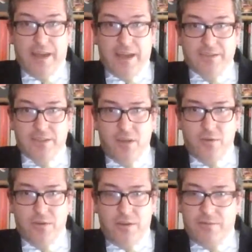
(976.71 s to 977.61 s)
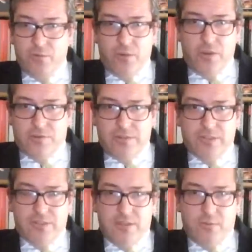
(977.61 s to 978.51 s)
And so, for all those
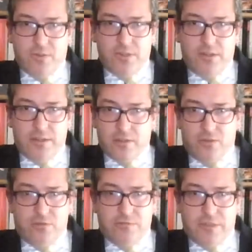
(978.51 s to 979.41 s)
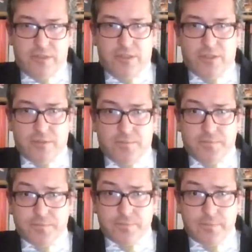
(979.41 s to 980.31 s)
reasons, it was an extraordinary decision
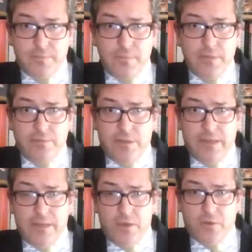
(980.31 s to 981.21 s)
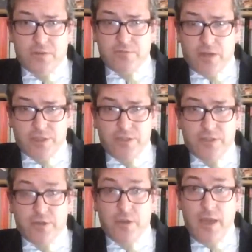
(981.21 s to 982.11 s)
for the EU to rush
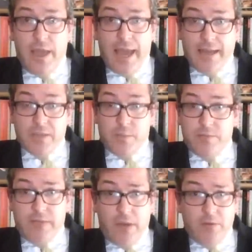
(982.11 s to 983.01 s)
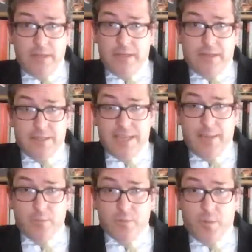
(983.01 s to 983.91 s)
into. And it's been roundly
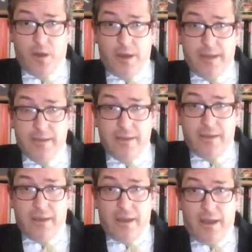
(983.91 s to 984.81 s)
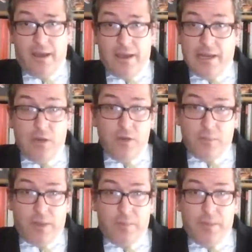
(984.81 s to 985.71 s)
condemned by, uh, including
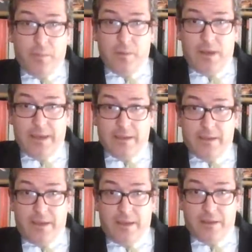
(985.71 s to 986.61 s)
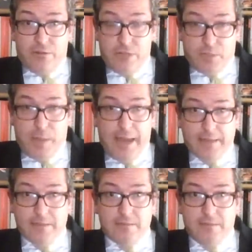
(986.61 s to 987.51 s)
by people like uh, Chris
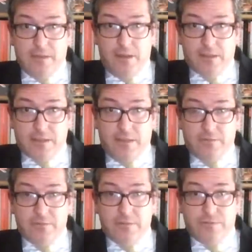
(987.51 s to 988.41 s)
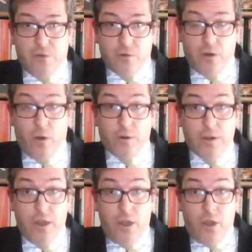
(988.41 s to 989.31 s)
Patten, the last governor of Hong Kong,
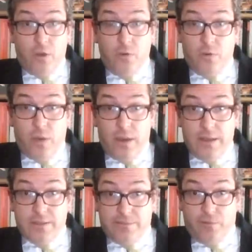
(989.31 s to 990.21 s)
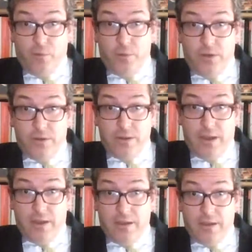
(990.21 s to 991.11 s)
who is a former
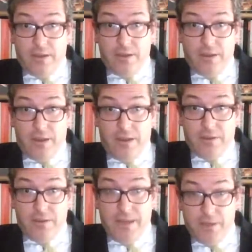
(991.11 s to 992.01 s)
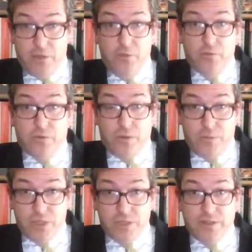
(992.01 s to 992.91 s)
uh, uh EU
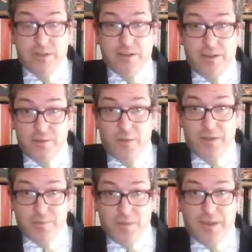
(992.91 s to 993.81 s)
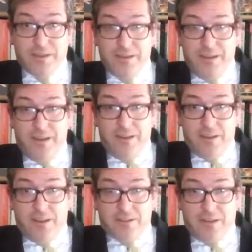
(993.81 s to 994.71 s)
commissioner as well as being the
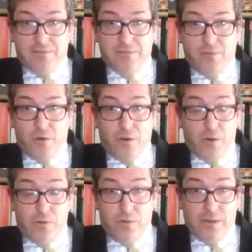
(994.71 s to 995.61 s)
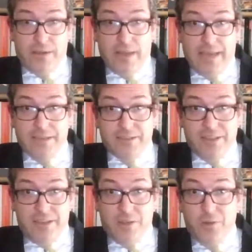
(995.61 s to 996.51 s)
last governor of Hong Kong. He, he's
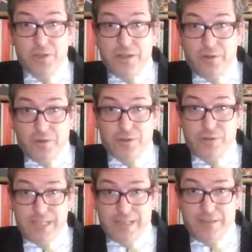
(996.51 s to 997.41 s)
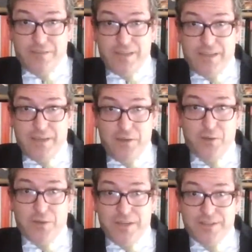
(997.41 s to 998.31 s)
usually not a critic of the
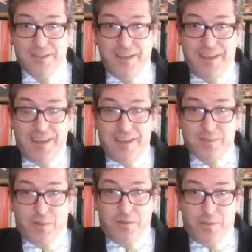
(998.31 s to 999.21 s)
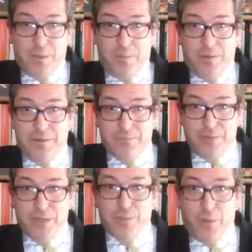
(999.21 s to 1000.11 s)
EU. He's he's one of the people in
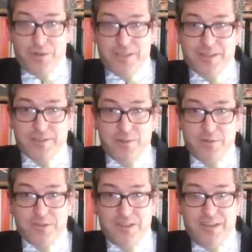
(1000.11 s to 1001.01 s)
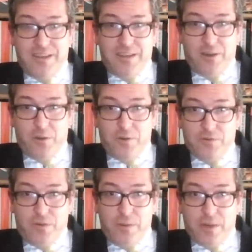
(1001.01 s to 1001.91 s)
British politics who's you know, who's
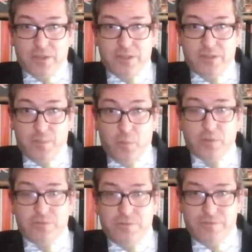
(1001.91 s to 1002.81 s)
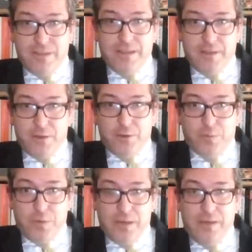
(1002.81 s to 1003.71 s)
very much a supporter of the EU,
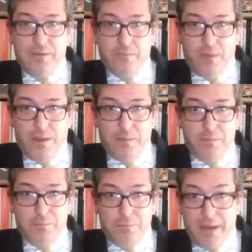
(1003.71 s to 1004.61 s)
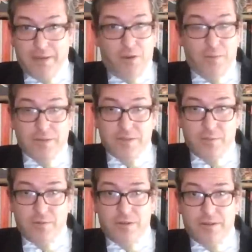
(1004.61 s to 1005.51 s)
but he um, made comments that
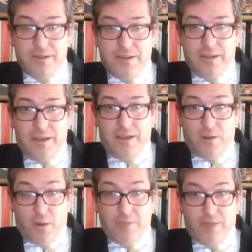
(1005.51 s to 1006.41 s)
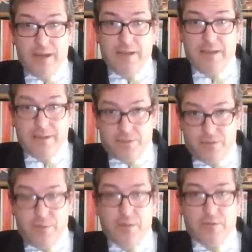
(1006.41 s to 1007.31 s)
were uh, quite rightly
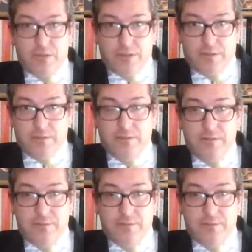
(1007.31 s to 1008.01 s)
extremely critical.